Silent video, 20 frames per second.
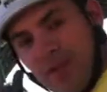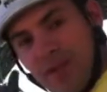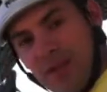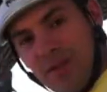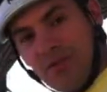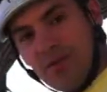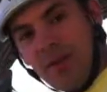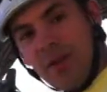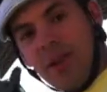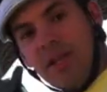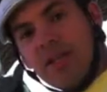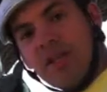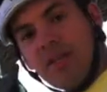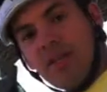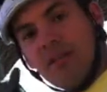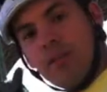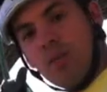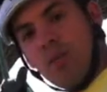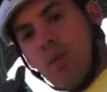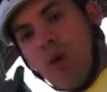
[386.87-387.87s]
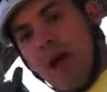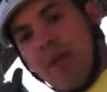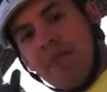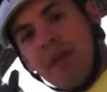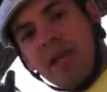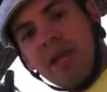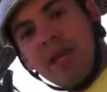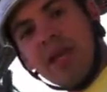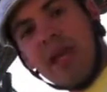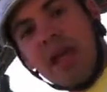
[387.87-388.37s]
which is really just
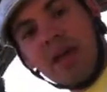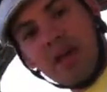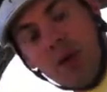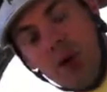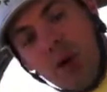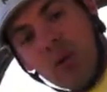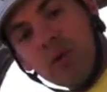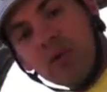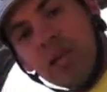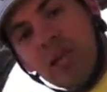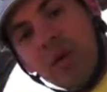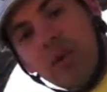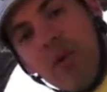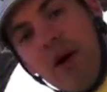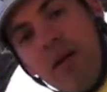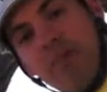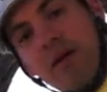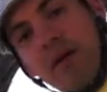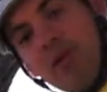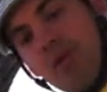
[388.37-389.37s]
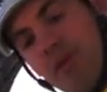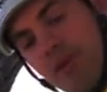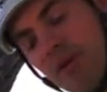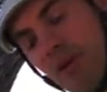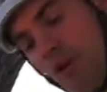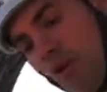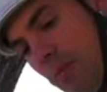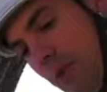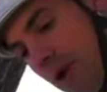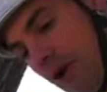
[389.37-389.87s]
webbing and only webbing with
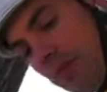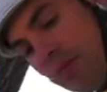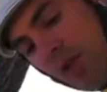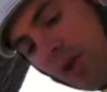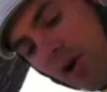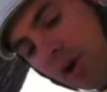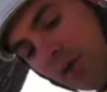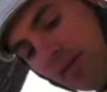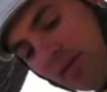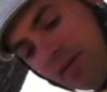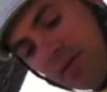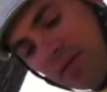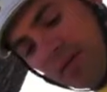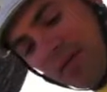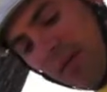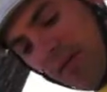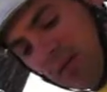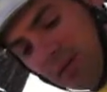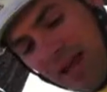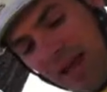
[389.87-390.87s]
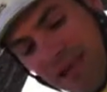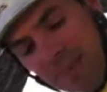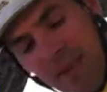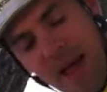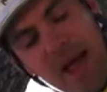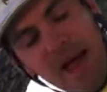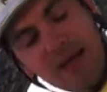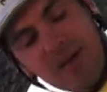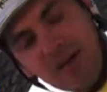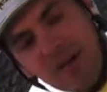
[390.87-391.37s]
no metal parts, no leg
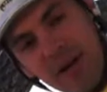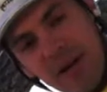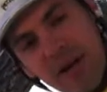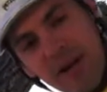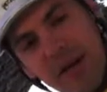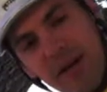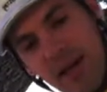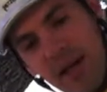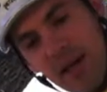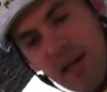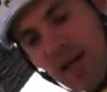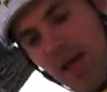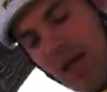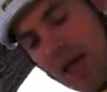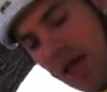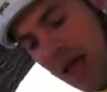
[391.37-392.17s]
pads or anything.